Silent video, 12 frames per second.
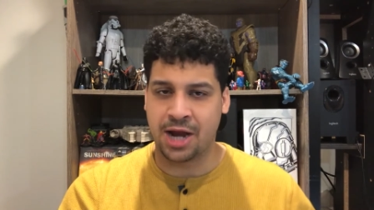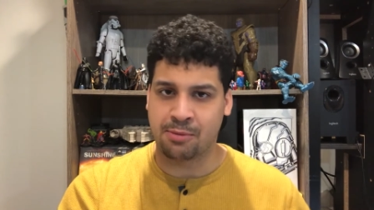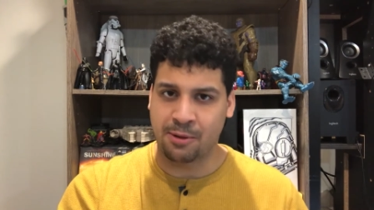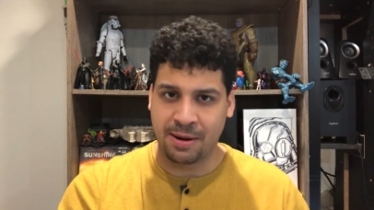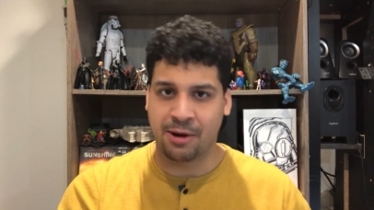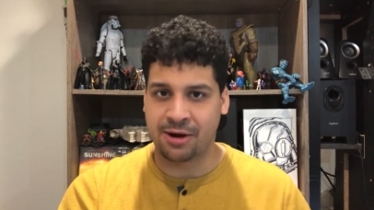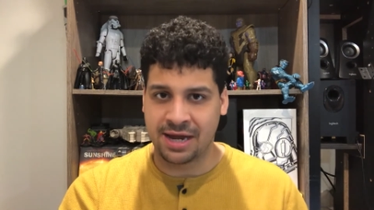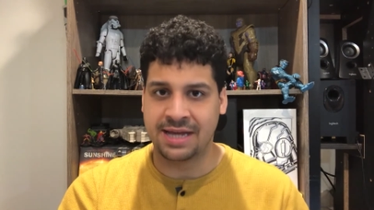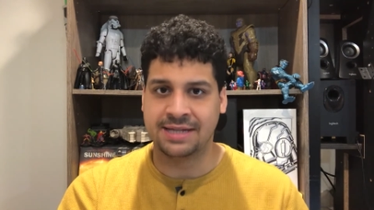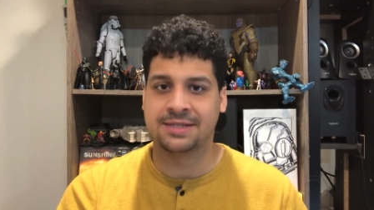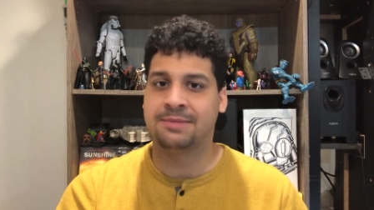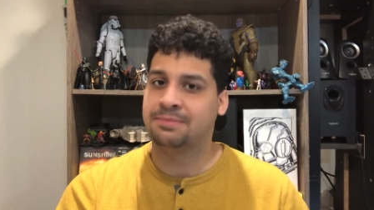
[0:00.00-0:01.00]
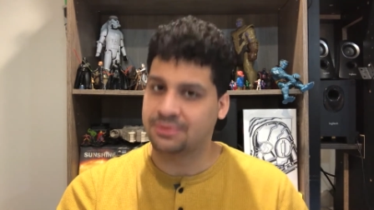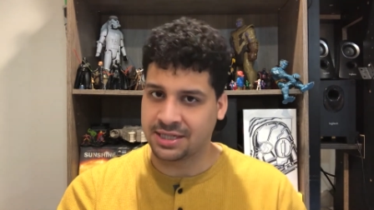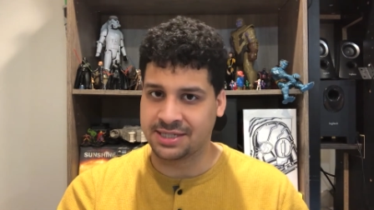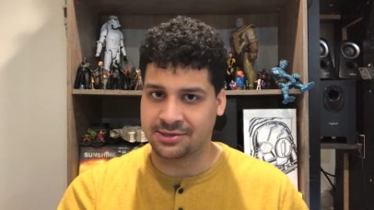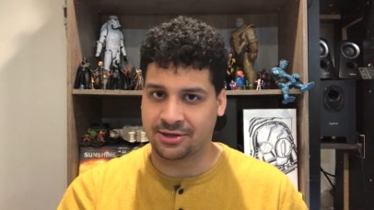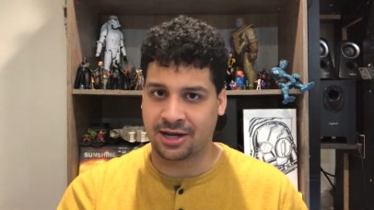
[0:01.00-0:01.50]
Hanna-Barbera is,
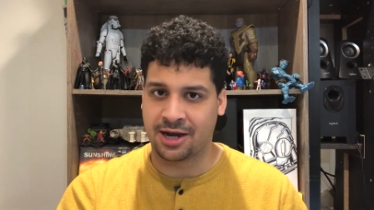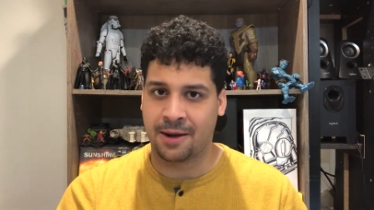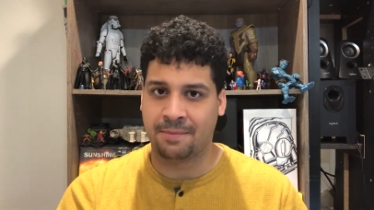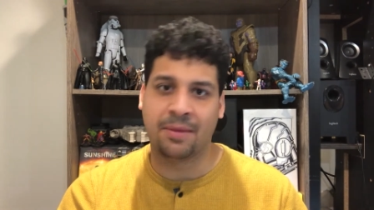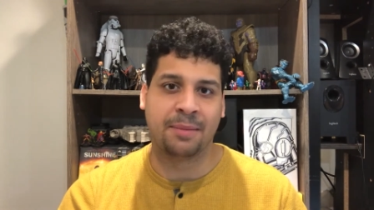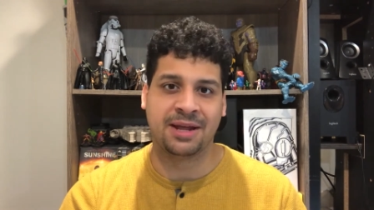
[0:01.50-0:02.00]
please look it up.